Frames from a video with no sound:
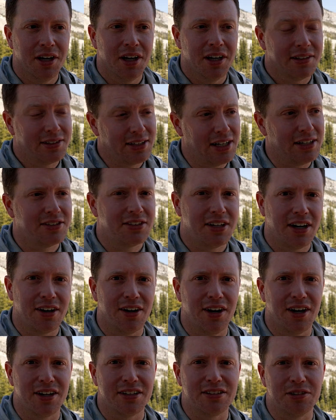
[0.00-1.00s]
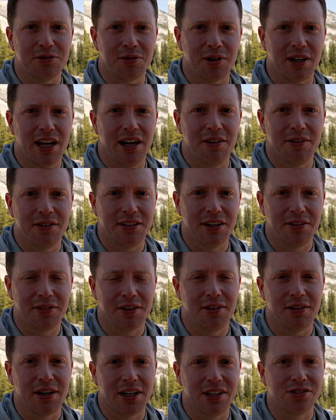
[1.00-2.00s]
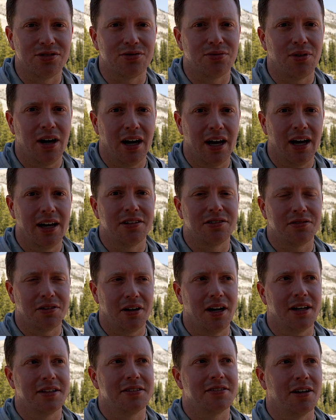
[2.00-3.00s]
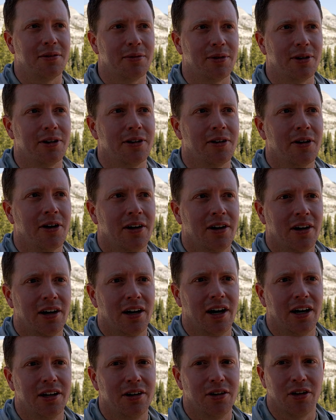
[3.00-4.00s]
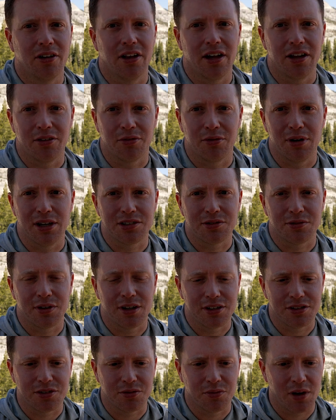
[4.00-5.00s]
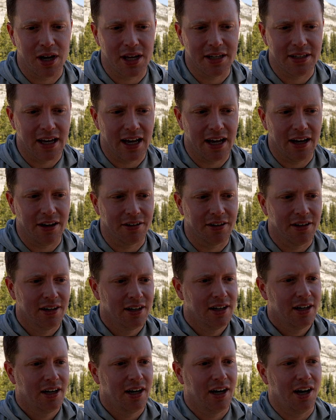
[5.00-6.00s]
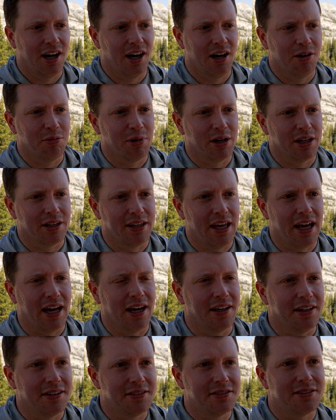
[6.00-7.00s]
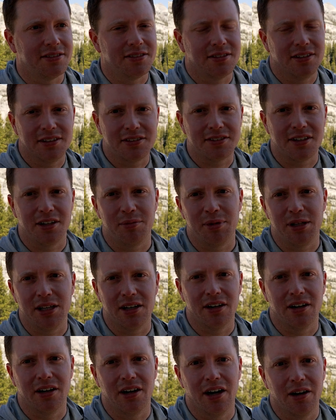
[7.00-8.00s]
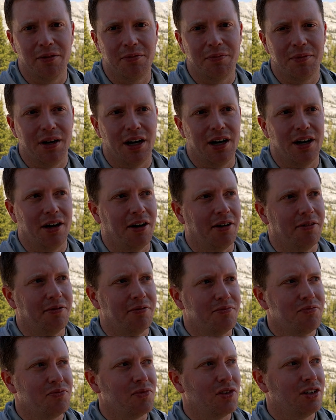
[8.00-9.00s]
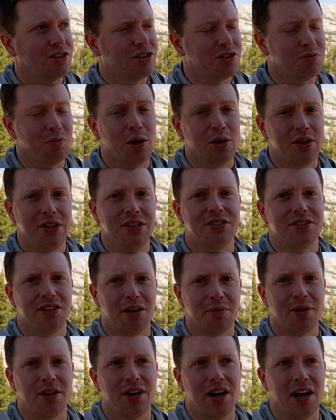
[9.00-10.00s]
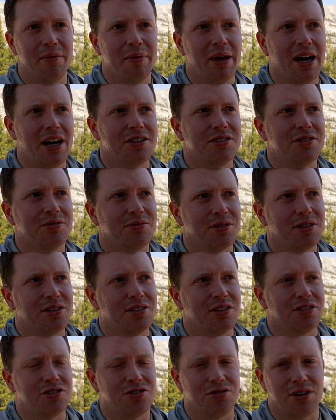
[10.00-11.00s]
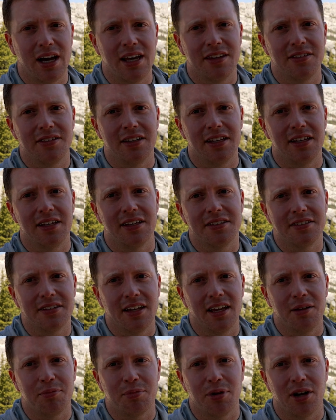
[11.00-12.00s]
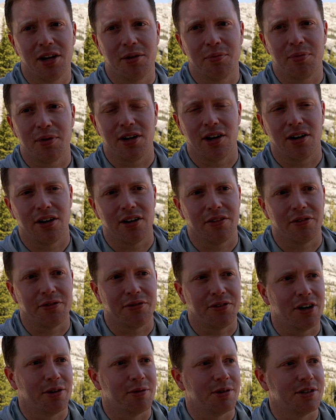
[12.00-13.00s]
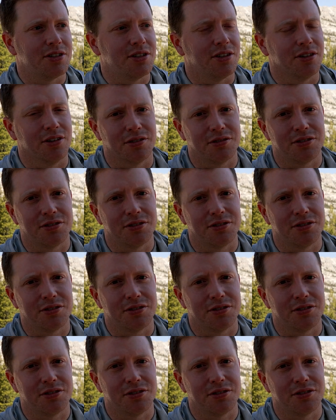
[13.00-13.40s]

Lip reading: It's kind of scary, honestly. We're gonna have definitely a very dry summer. I know a lot of the reservoirs are way down, but yeah, it's gonna be a smoky summer, I imagine, with as dry as it is, and probably pretty hard on the farmers too.